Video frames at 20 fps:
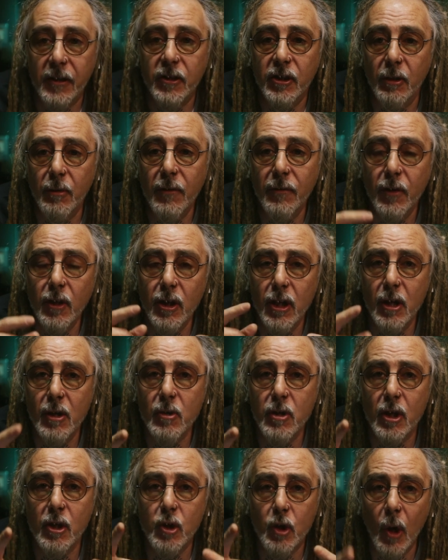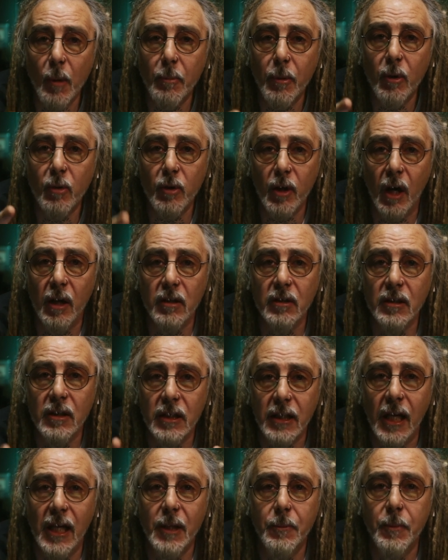So if you use a double long
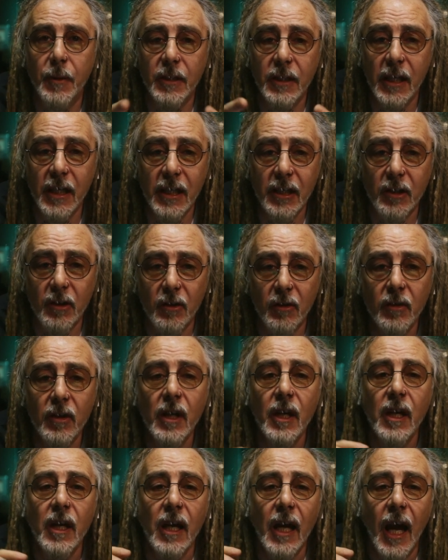taper needle,